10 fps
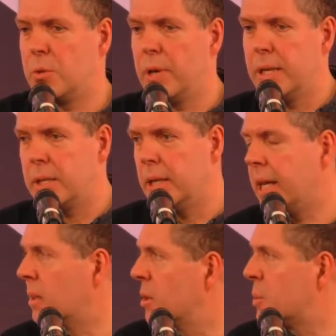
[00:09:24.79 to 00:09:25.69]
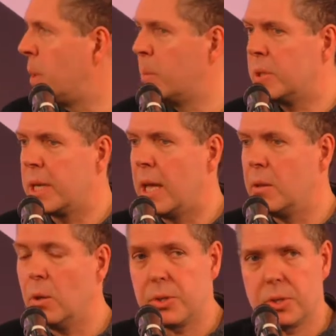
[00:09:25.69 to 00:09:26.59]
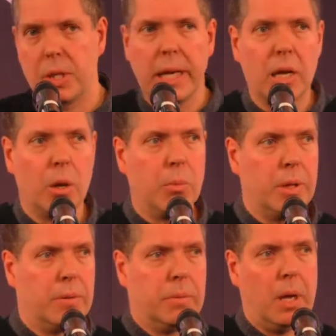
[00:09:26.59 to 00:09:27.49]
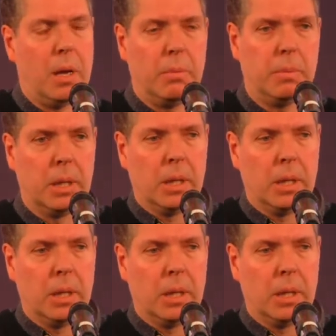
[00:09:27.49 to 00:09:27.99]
to really to link those people together and also to link up with um,